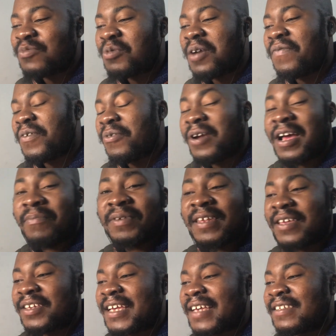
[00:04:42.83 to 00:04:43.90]
We are very happy
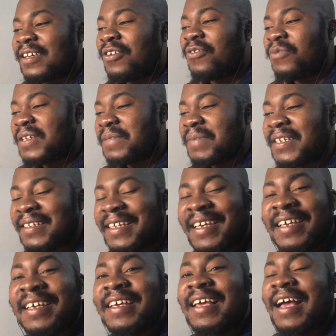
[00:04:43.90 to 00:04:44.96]
that you guys are always being
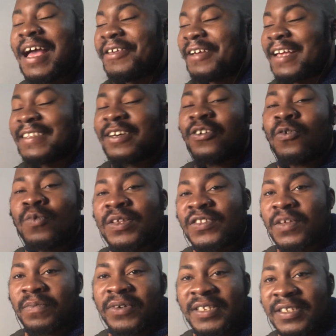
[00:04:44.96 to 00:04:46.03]
there and you guys are always
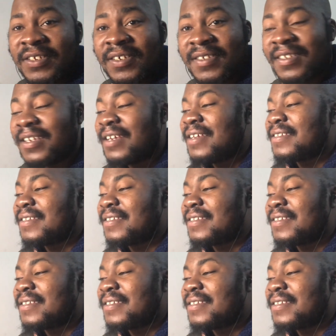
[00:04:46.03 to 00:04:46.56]
supporting us.